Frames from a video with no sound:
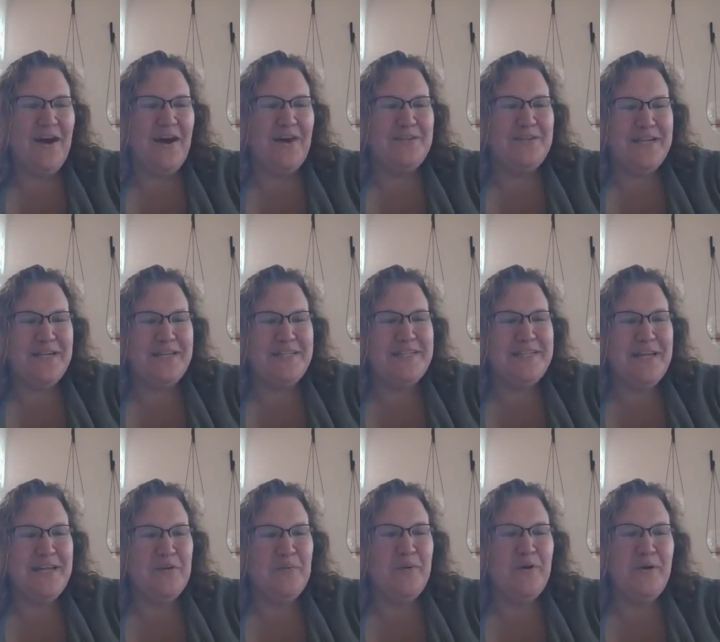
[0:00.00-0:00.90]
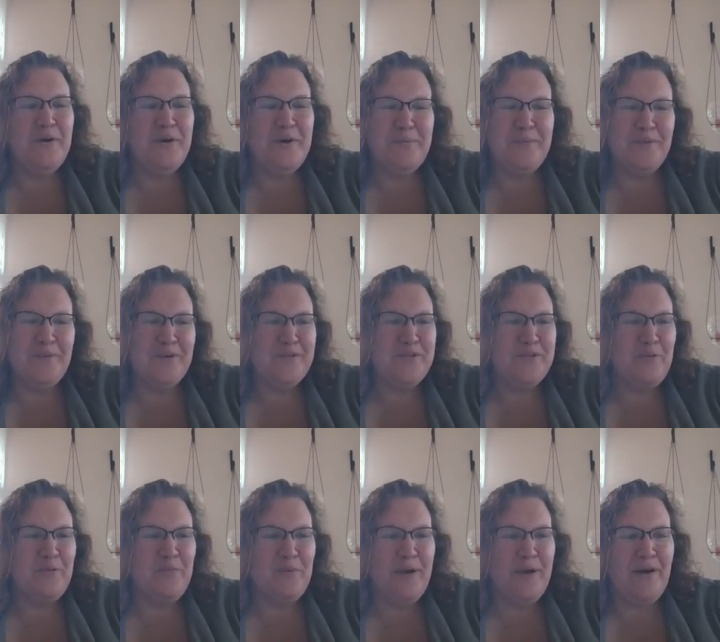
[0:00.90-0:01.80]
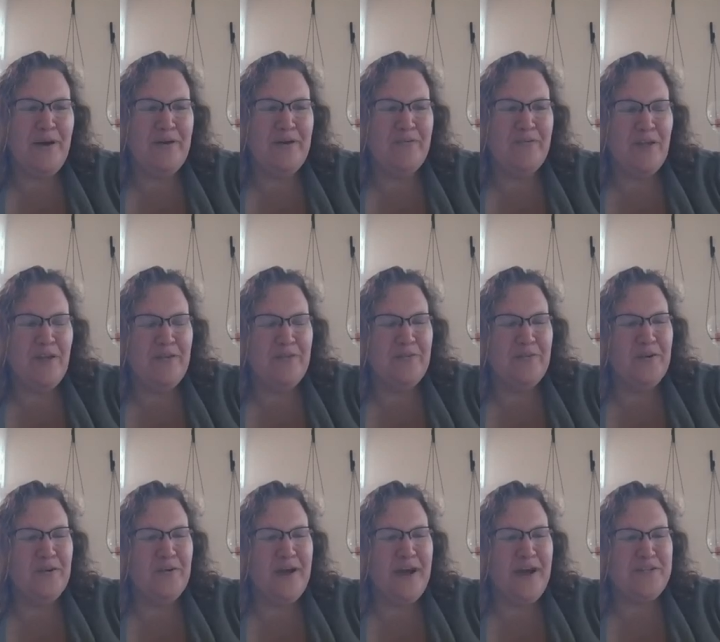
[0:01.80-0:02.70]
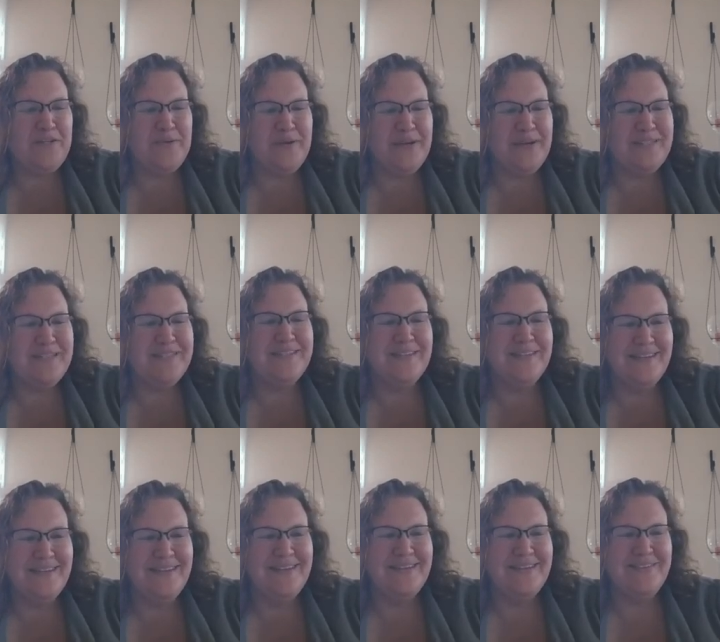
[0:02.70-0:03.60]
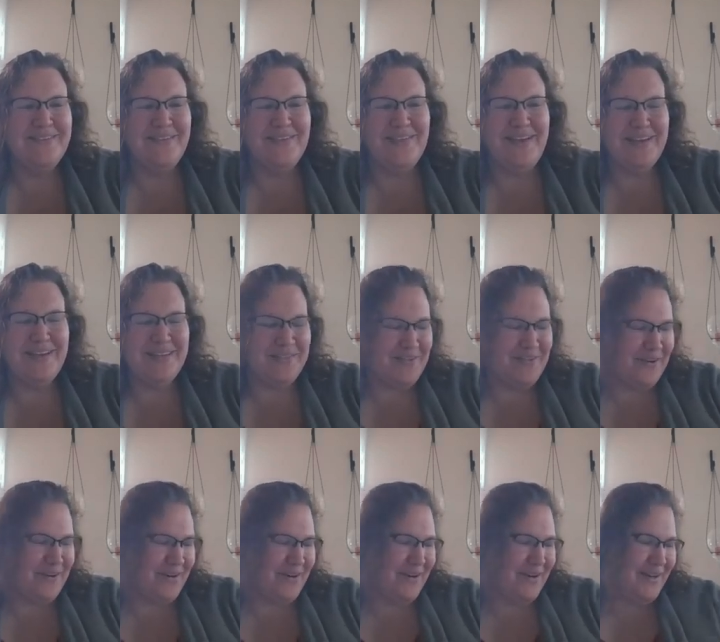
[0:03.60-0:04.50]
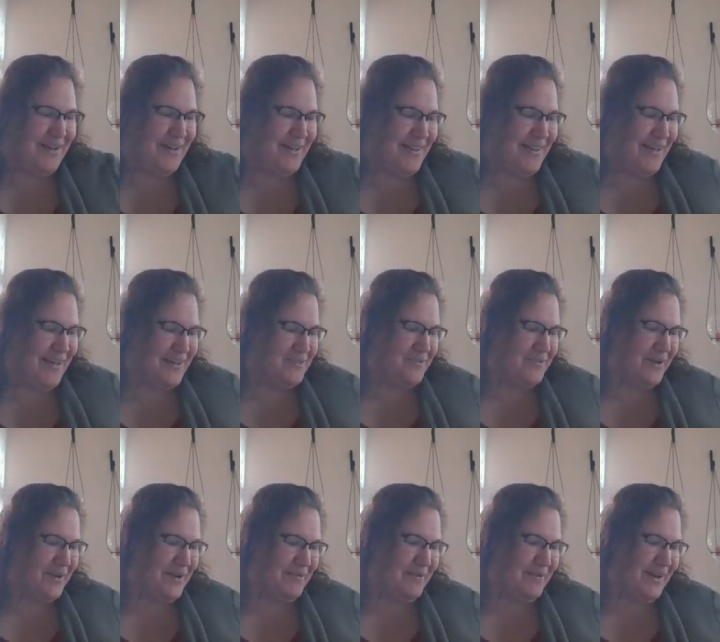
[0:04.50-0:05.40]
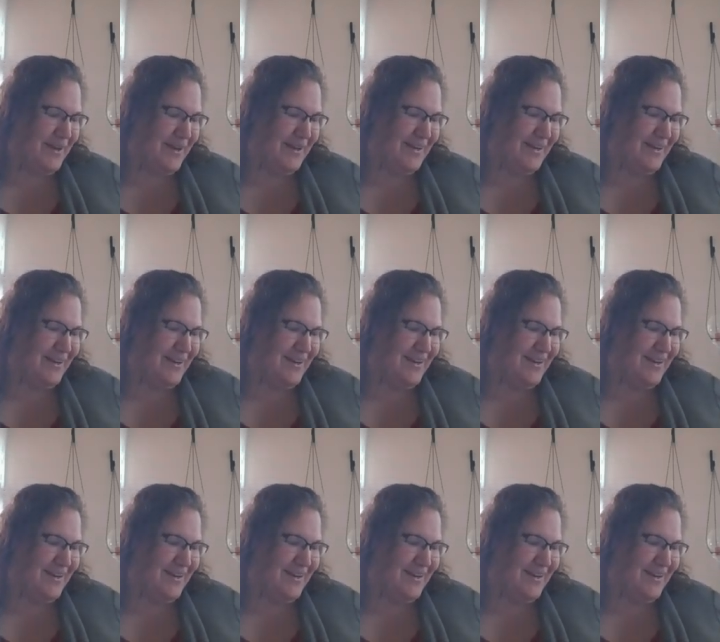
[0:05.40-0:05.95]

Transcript: Oh, Destiny, you're welcome. We're so proud of all of our graduates. So thanks for, thanks for coming on.